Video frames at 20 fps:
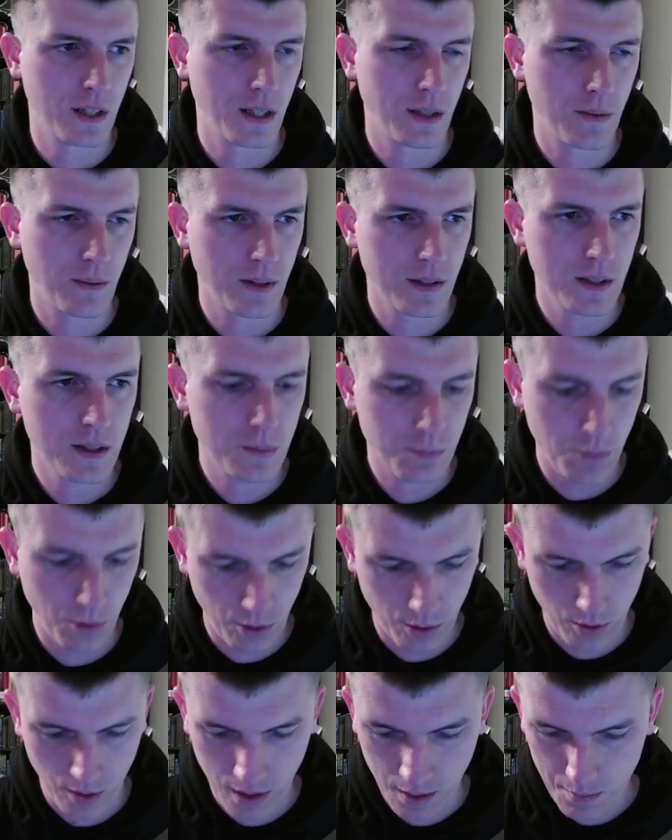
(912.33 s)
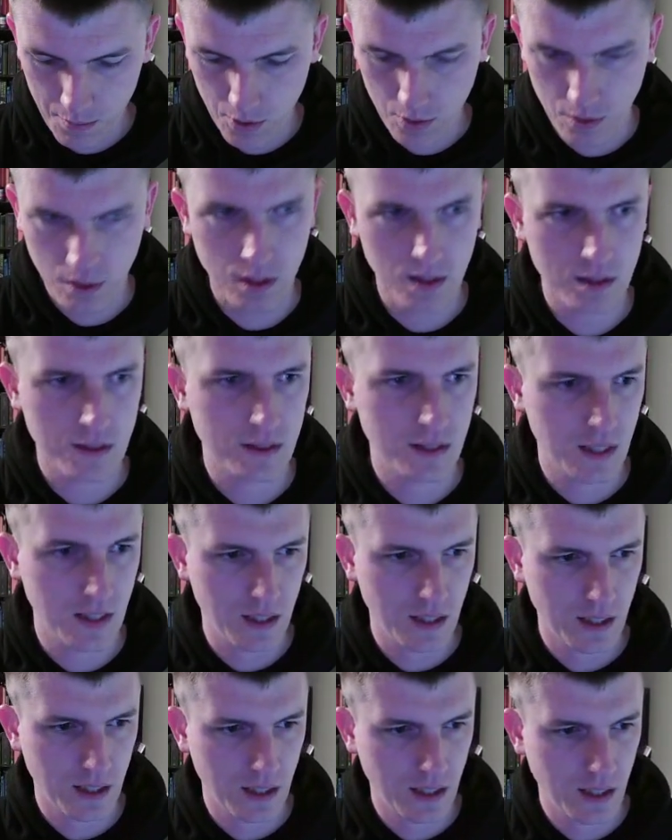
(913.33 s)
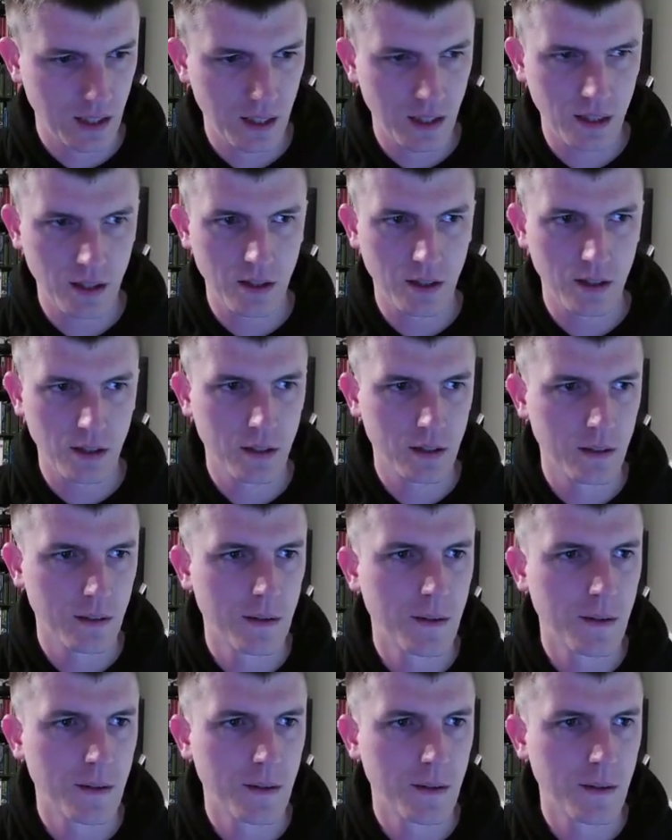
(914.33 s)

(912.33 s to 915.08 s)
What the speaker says: in this program, you can kind of see it here,